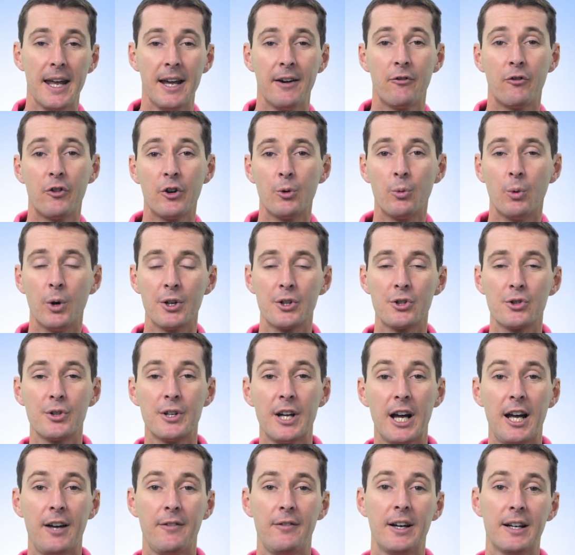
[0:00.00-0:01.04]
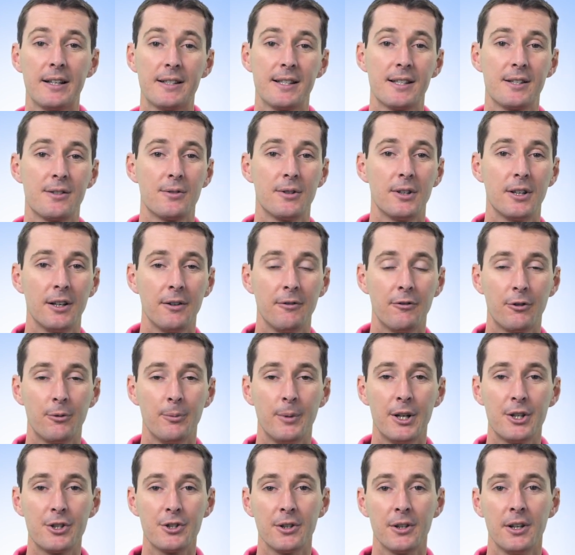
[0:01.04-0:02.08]
everyone should have access to that
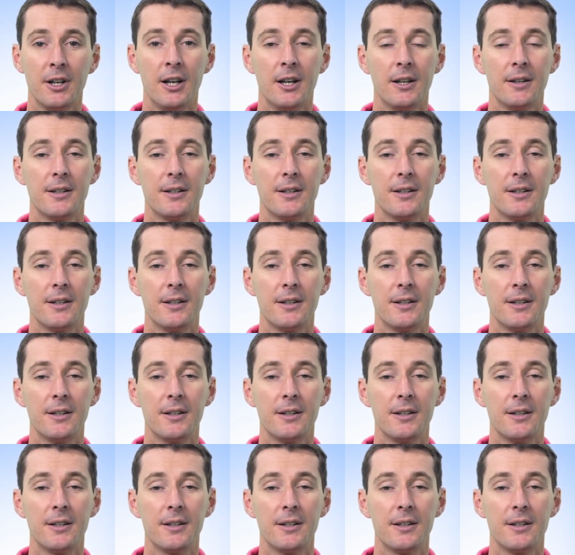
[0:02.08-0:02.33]
information.